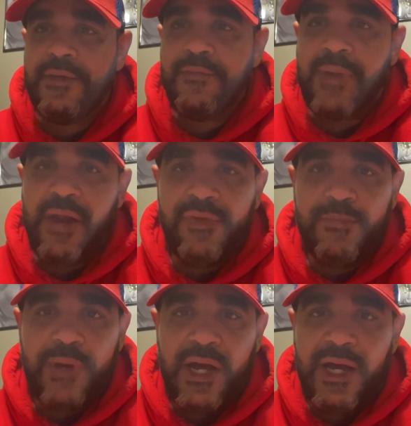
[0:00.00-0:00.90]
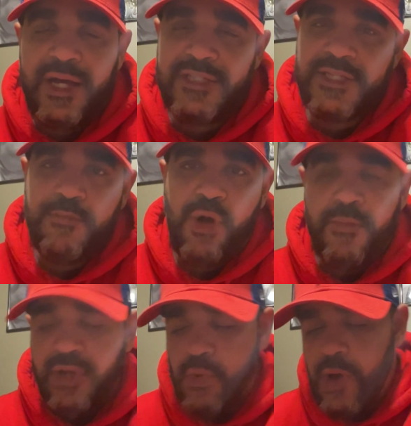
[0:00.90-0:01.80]
Barry Bonds and Mark
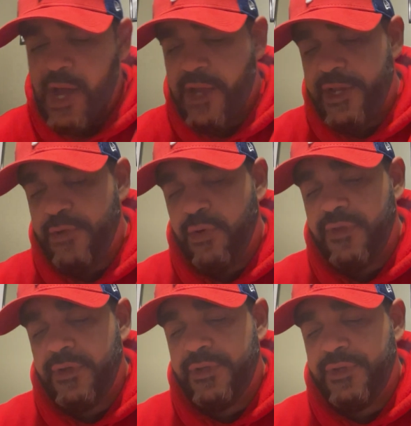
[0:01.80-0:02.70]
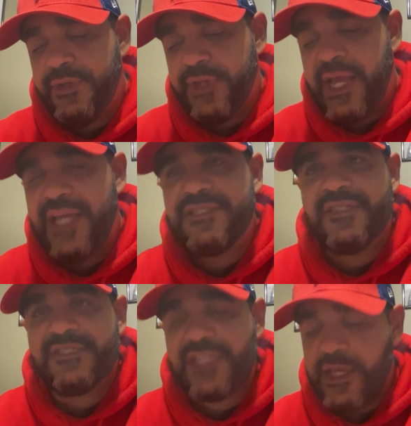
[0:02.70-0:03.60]
McGwire and all the guys,
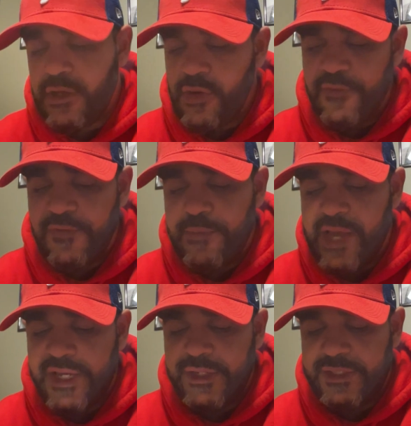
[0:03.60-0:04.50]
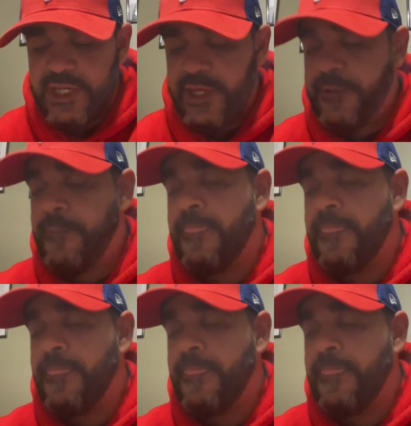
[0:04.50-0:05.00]
Canseco from back in the day.